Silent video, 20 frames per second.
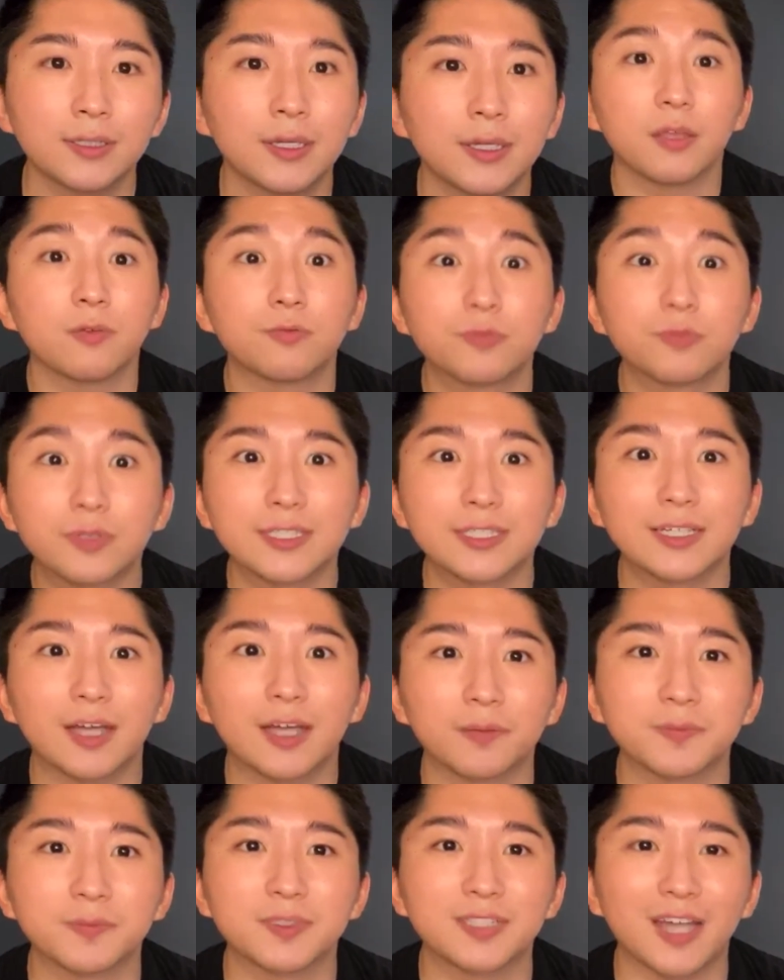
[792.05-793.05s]
It really
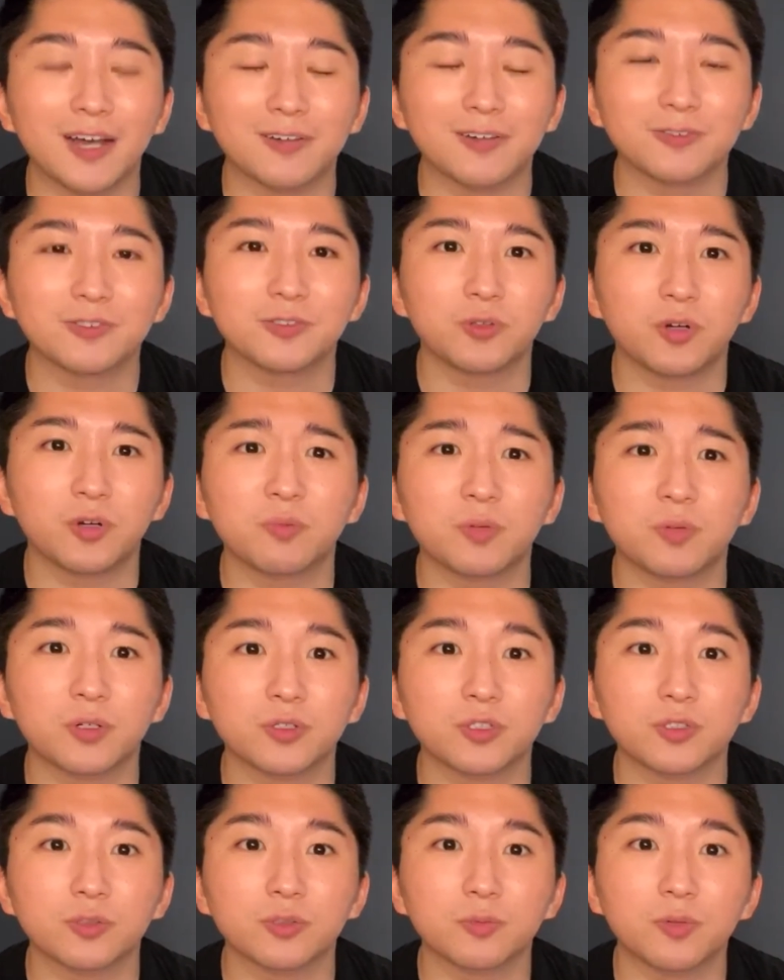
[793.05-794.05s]
comes down to your
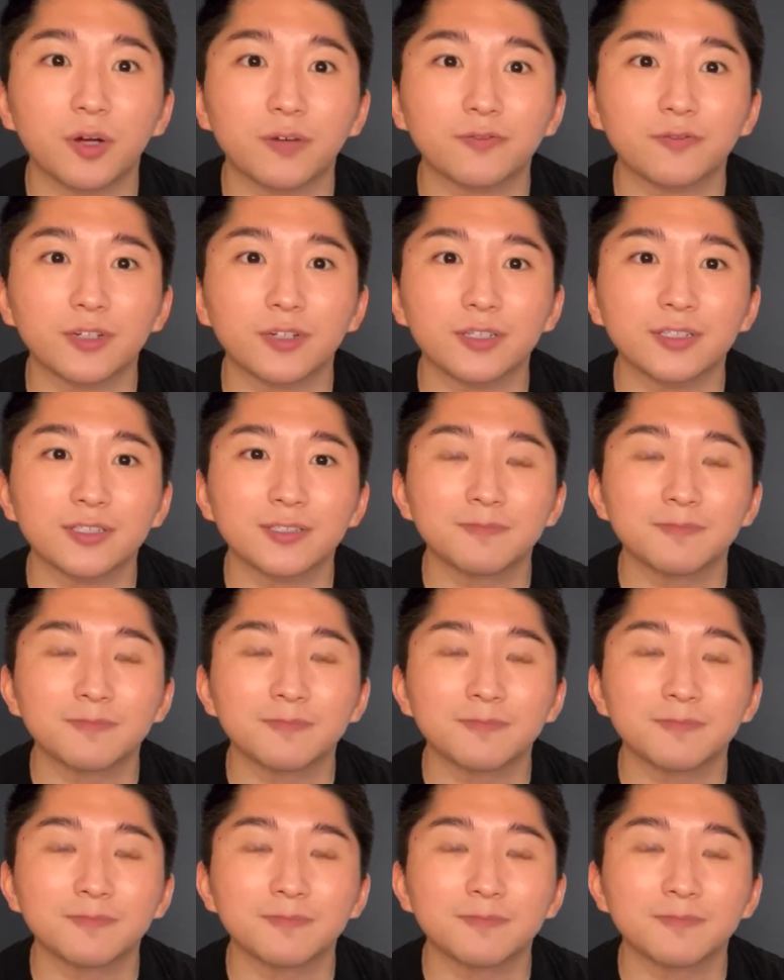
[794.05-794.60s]
personal preference.